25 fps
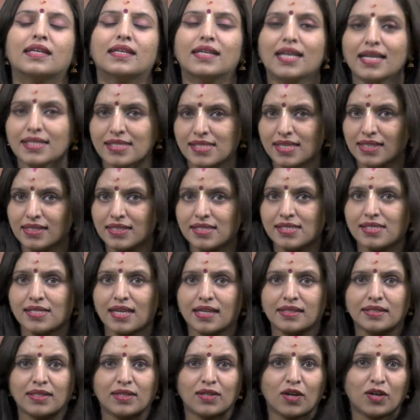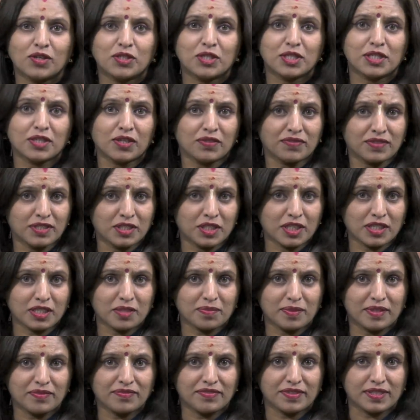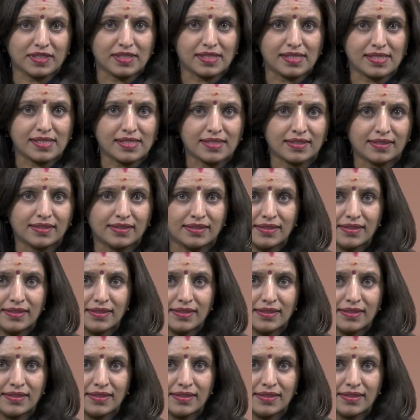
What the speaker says: Let's understand the logic of the judgment first.